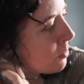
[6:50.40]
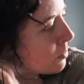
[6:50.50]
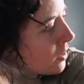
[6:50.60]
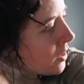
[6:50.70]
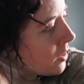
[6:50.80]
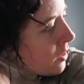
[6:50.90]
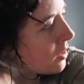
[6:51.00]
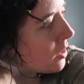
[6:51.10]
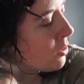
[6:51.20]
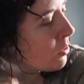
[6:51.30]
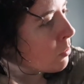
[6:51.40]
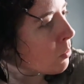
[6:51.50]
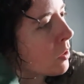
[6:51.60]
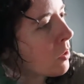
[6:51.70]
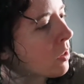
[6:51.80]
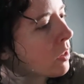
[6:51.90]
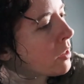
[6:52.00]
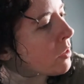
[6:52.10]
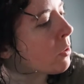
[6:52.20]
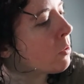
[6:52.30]
going to continue to work on
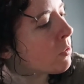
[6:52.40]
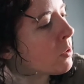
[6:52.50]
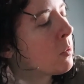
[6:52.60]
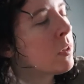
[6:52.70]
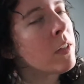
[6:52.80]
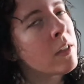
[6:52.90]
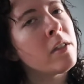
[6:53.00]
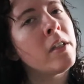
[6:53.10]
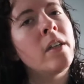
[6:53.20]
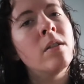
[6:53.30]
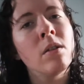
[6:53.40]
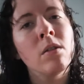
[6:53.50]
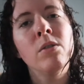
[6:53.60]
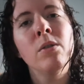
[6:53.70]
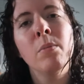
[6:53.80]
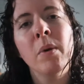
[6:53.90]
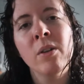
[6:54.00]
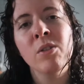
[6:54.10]
it and hopefully one of these days I'll do a better